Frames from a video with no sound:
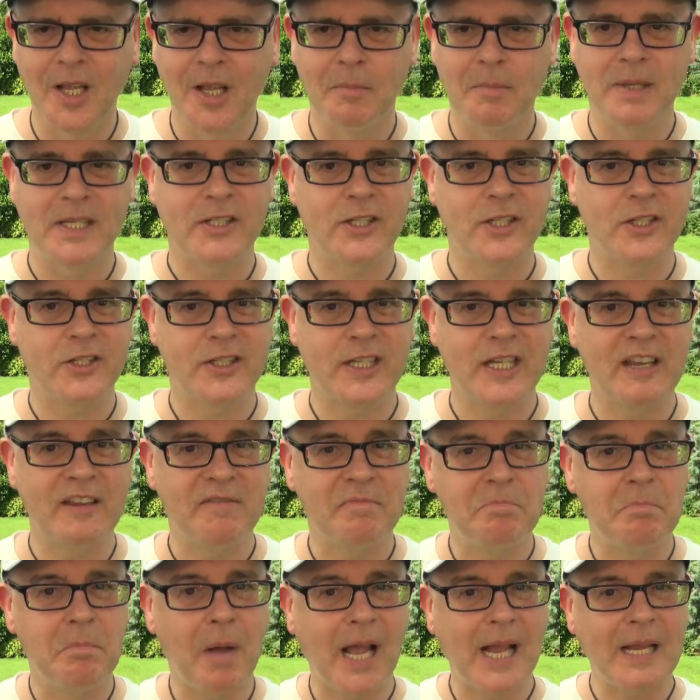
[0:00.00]
Mr.
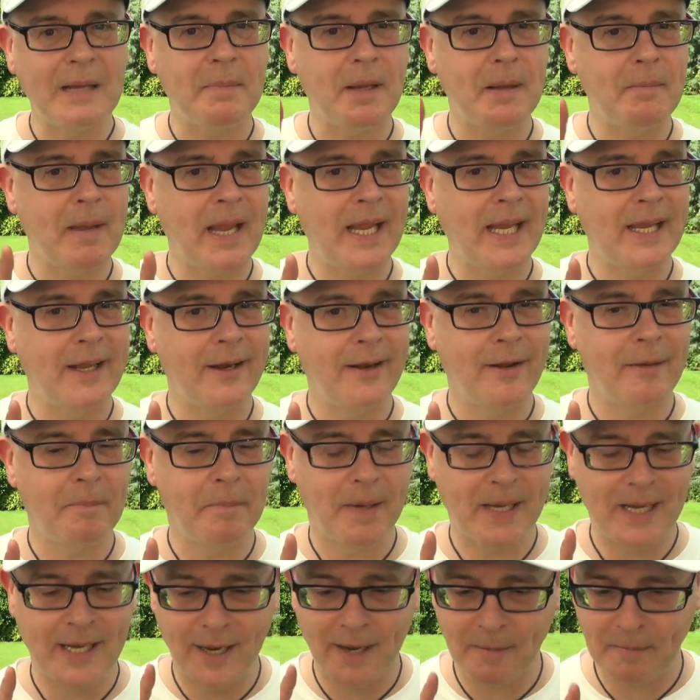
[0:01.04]
Steve might be making
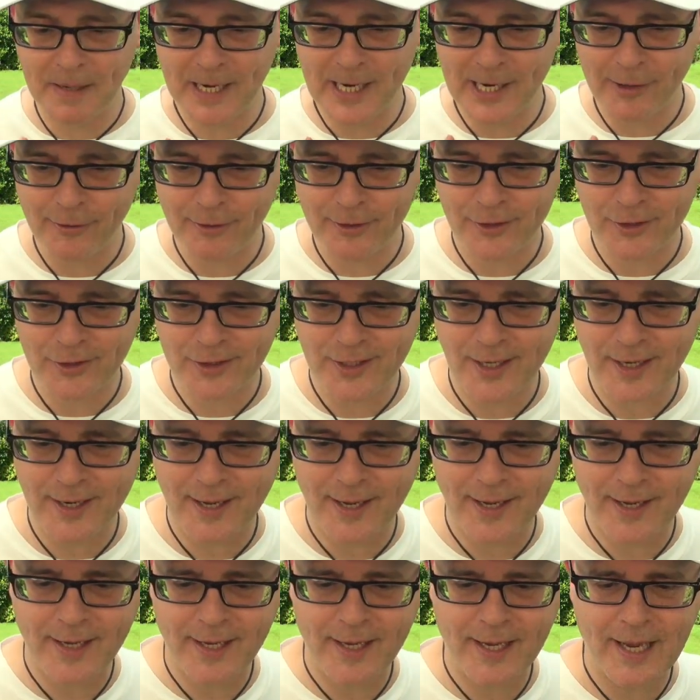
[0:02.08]
an appearance
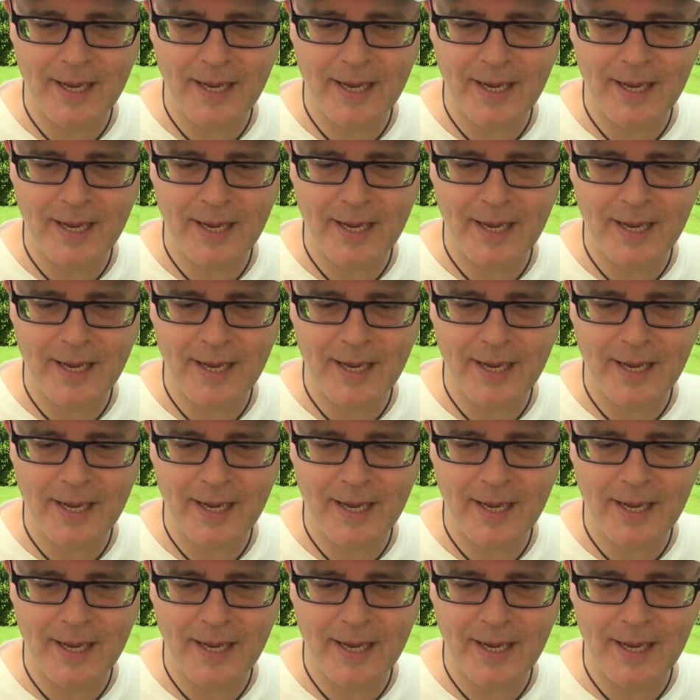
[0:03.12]
today.